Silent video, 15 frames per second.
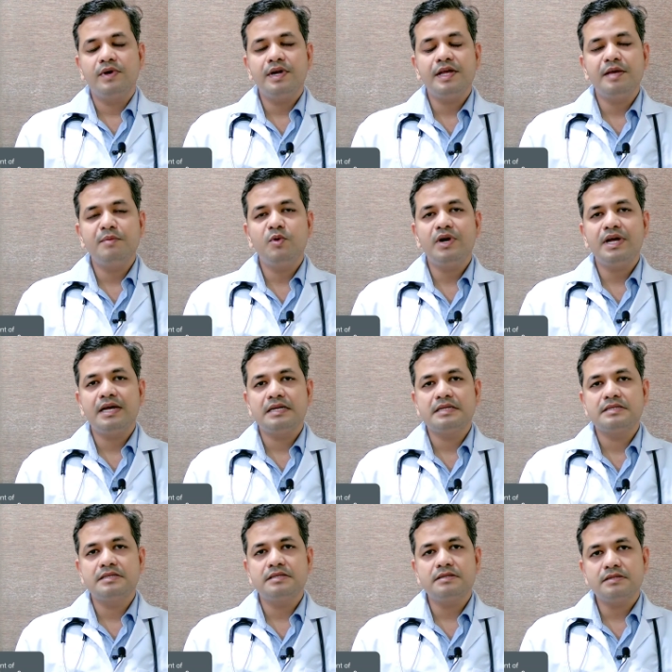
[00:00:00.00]
For
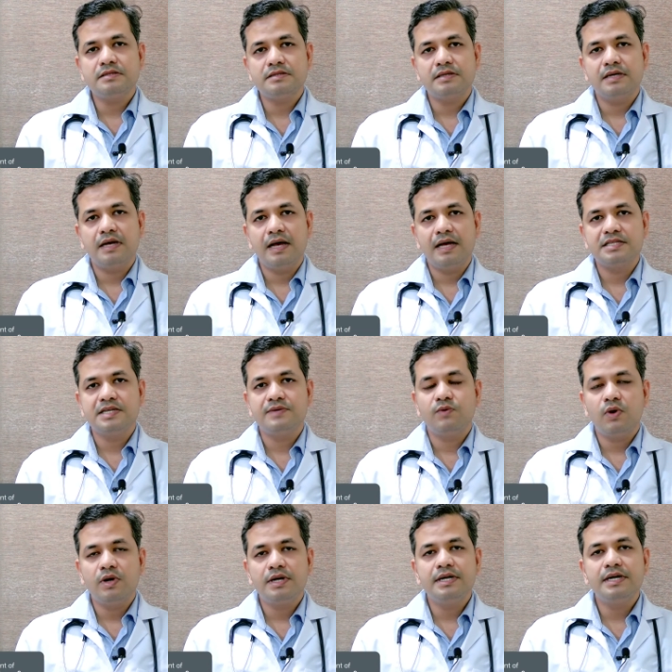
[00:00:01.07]
hemodialysis, as I've
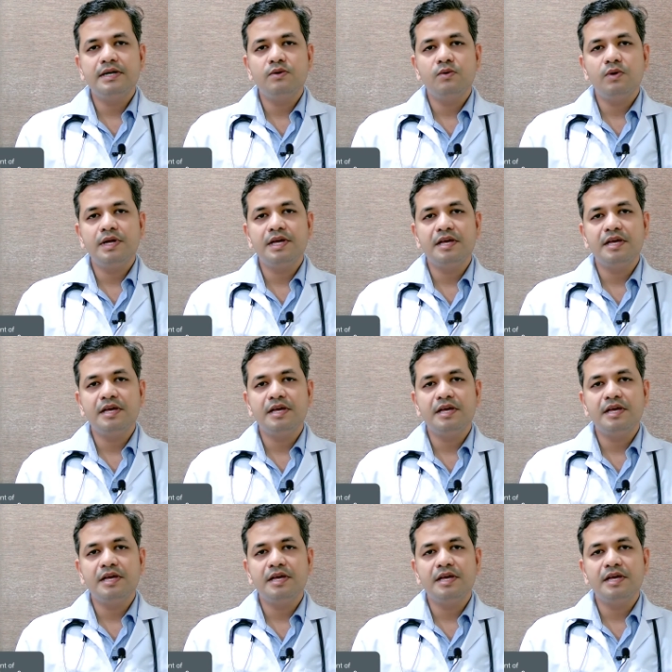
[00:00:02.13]
already told,